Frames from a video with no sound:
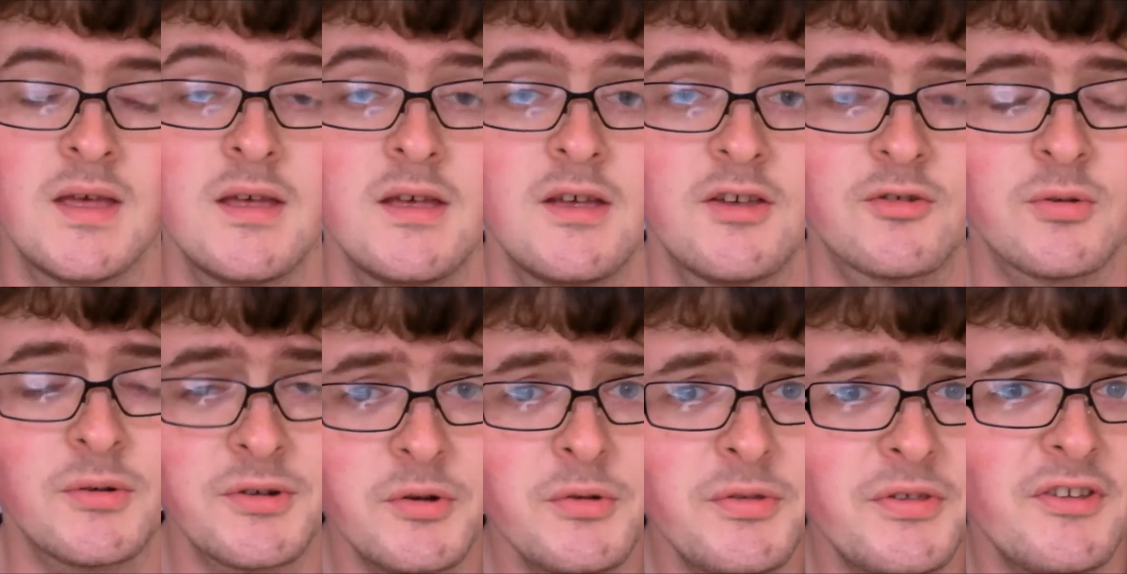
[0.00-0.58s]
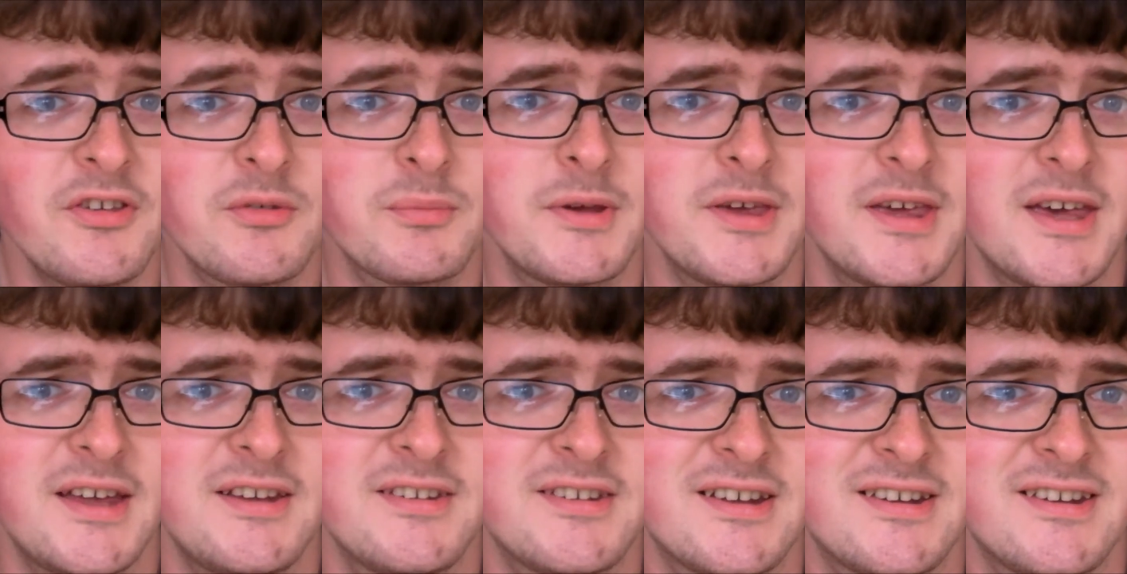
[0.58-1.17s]
So I know things have been
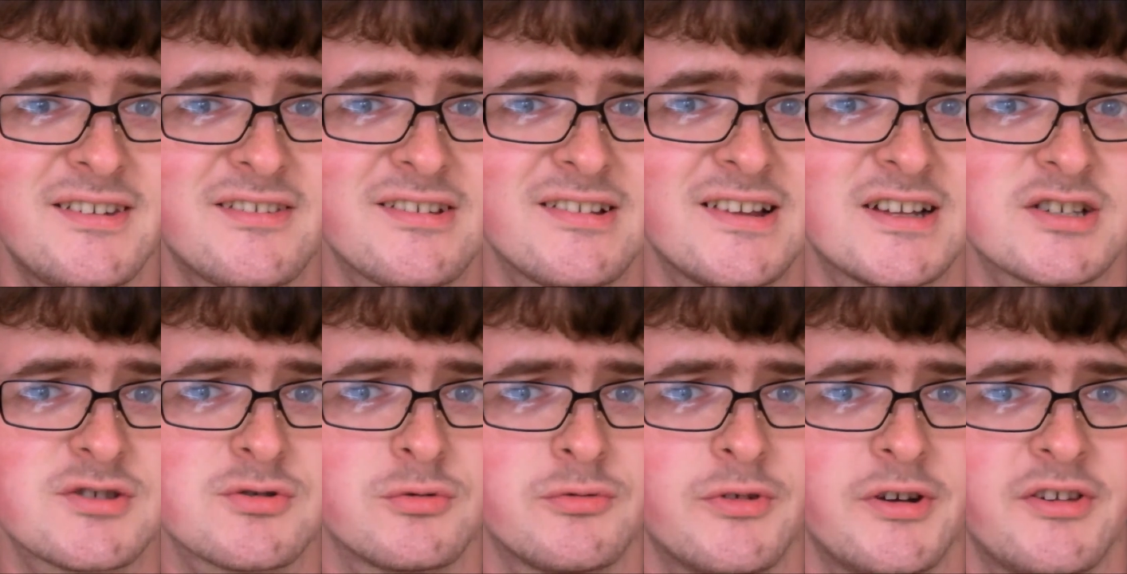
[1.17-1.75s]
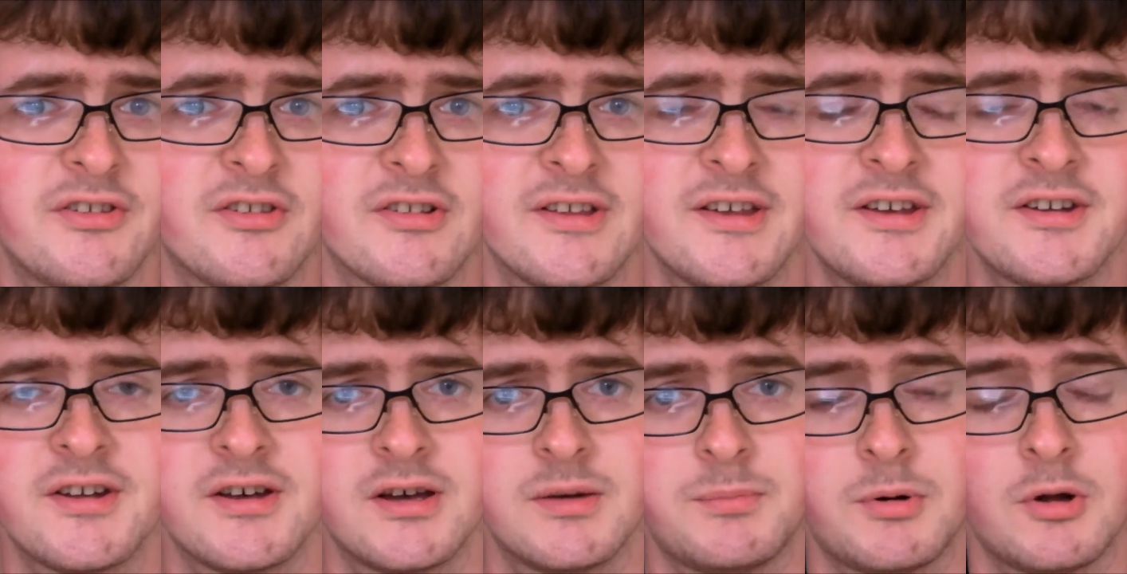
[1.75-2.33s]
getting dead intellectual recently, and
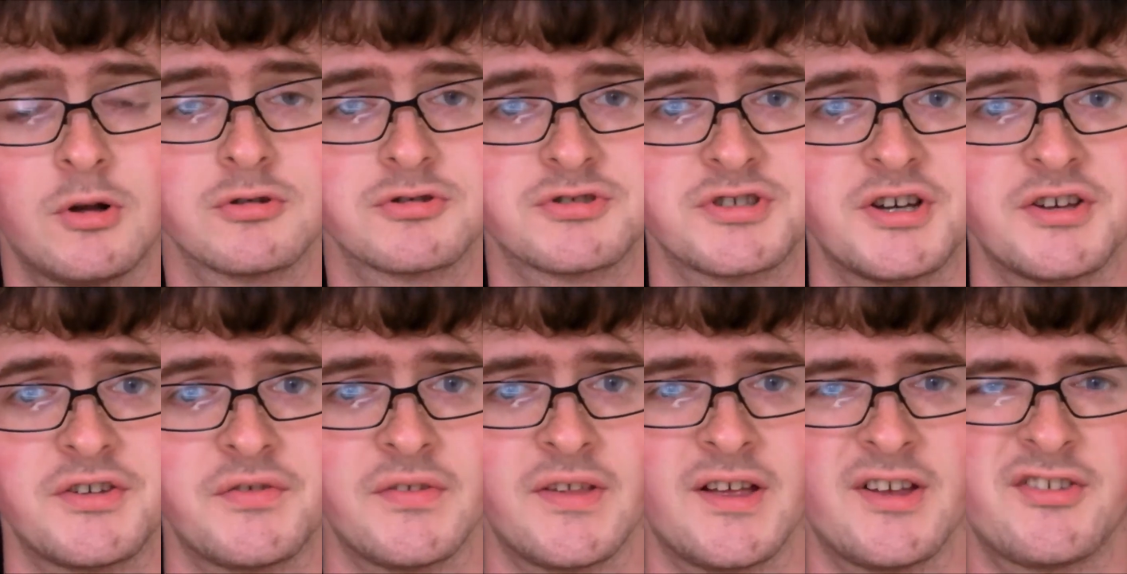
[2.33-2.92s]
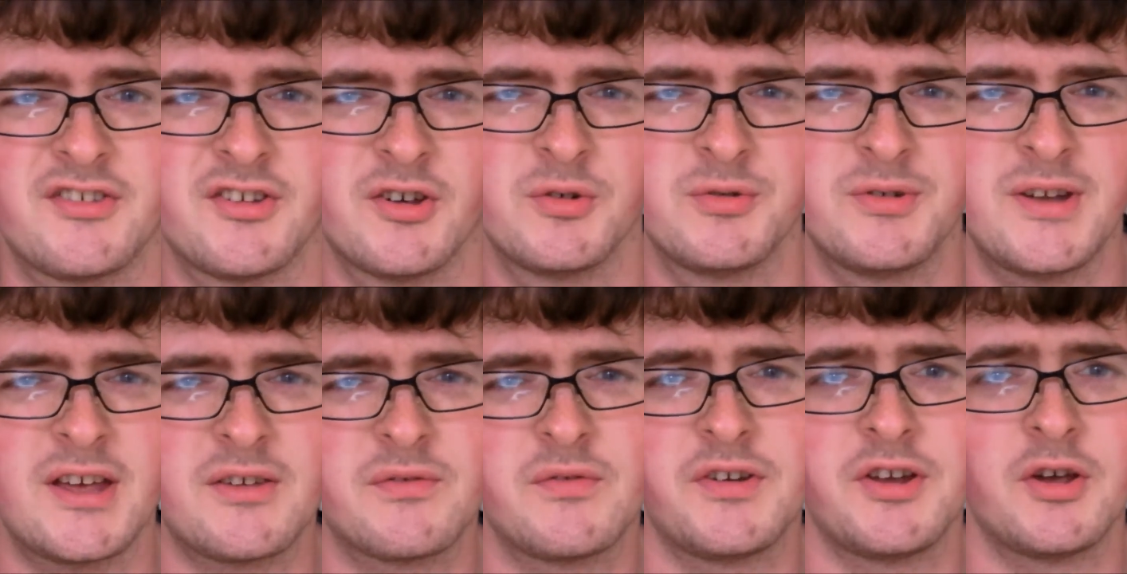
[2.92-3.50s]
I apologise for that, so
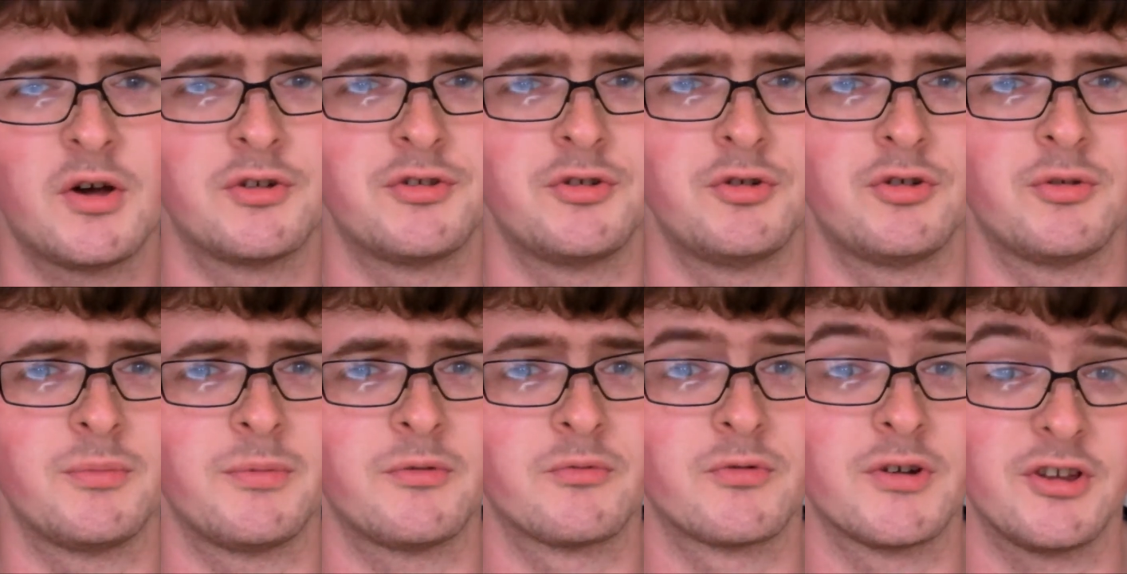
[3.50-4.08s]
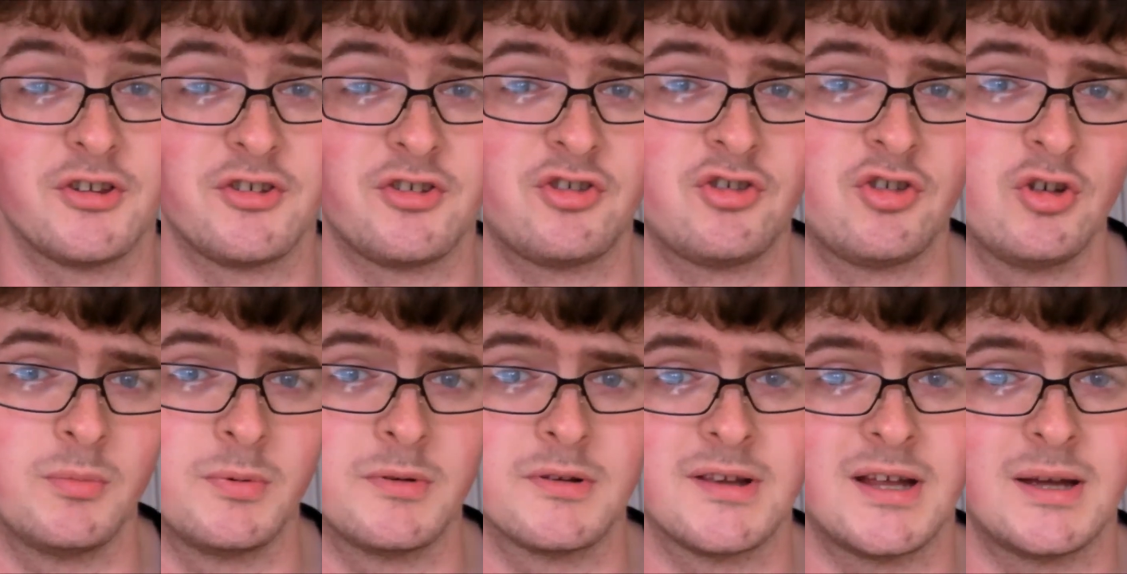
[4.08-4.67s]
next video I'll do something really
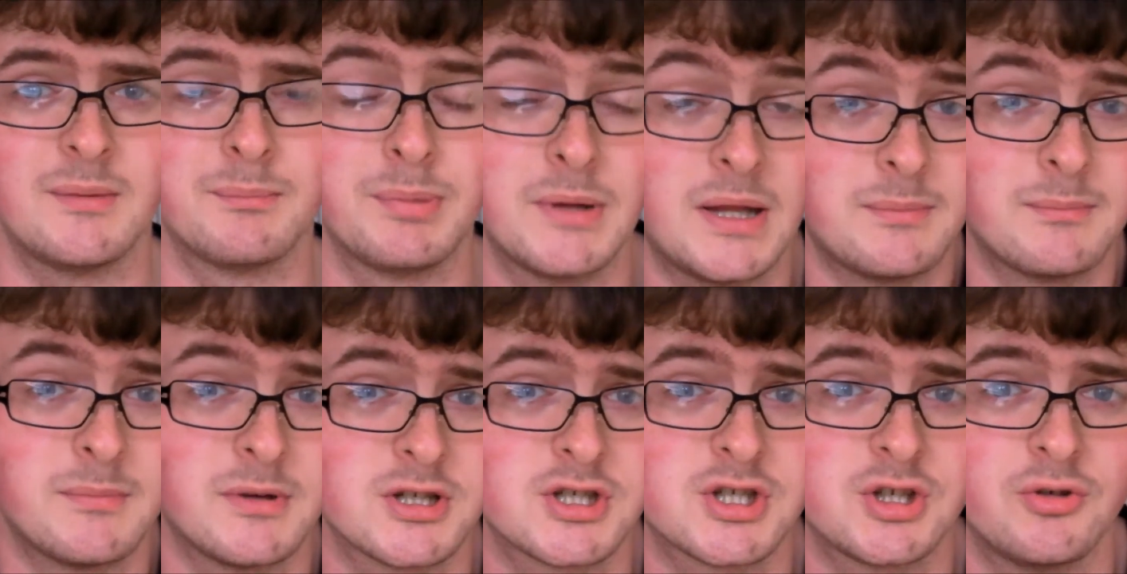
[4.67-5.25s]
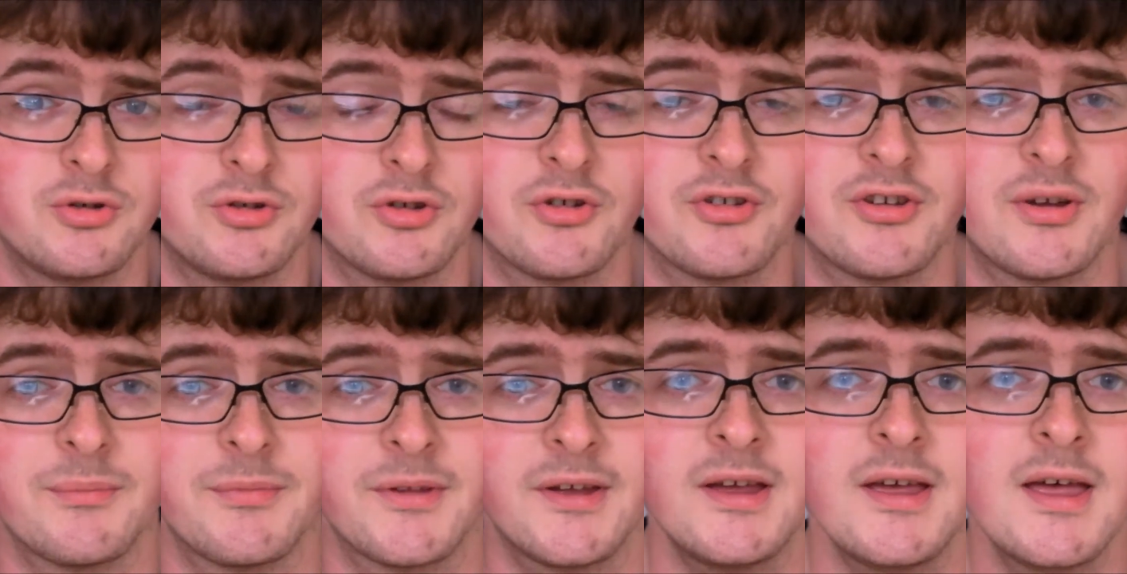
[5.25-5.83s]
stupid like blend my shoes or
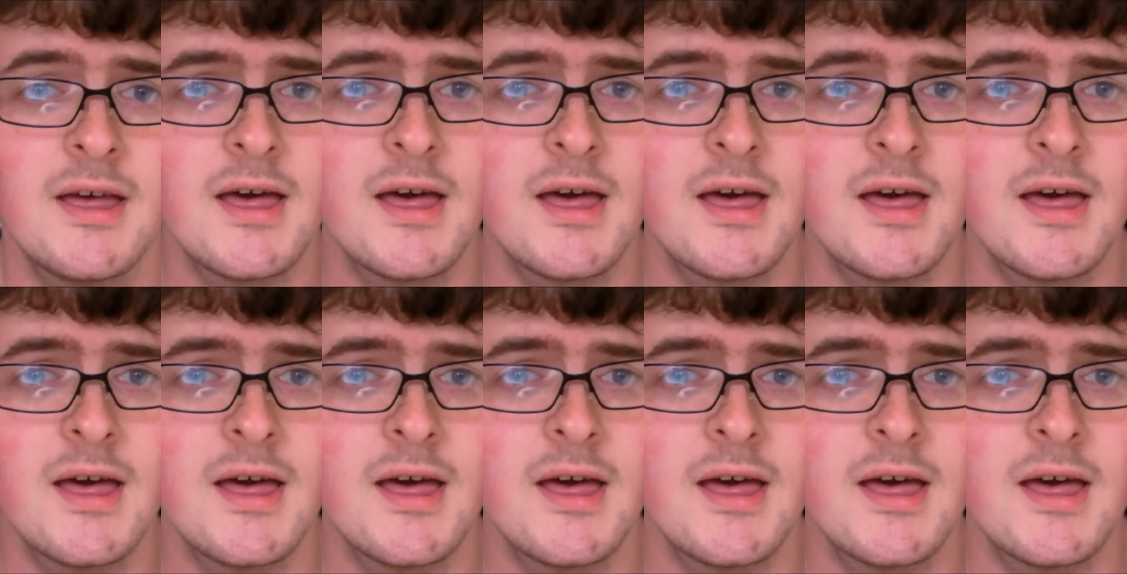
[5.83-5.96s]
something.